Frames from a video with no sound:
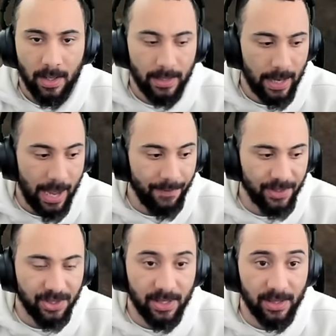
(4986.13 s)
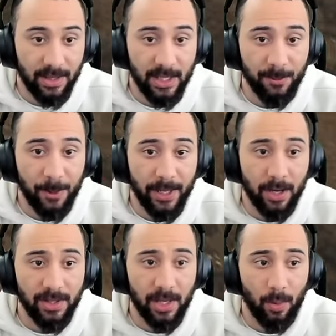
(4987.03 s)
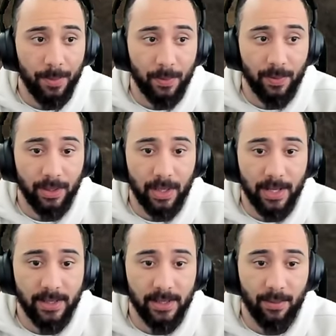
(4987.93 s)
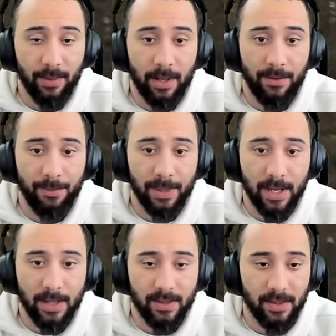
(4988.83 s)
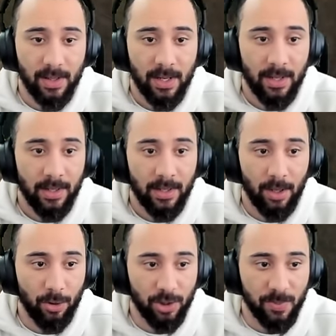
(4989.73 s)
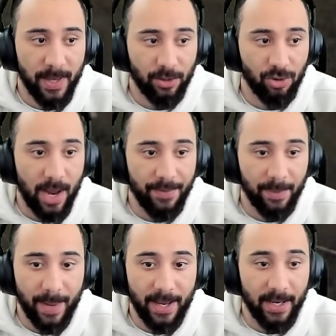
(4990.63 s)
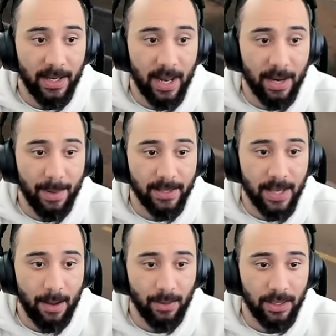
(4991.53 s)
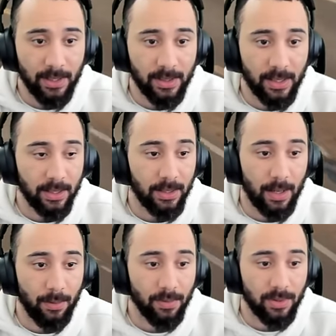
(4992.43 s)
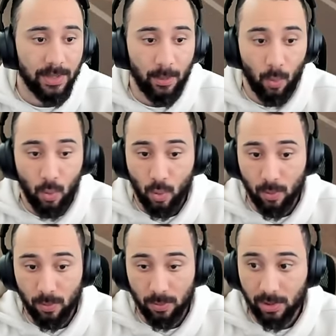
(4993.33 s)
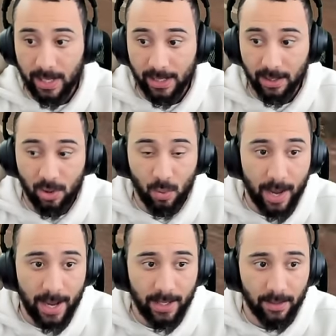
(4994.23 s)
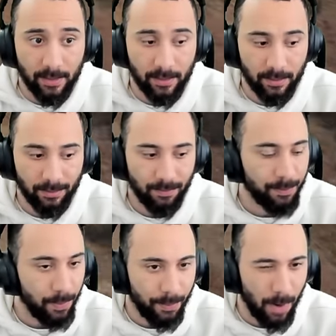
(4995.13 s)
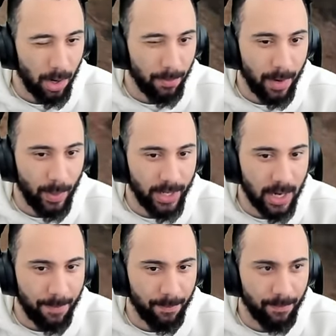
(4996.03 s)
Now, obviously, these plague hearts here will be really nice to get rid of because they'll just make driving back in and out of my town easy. No, stay. can't get too wide. Heart might wake up.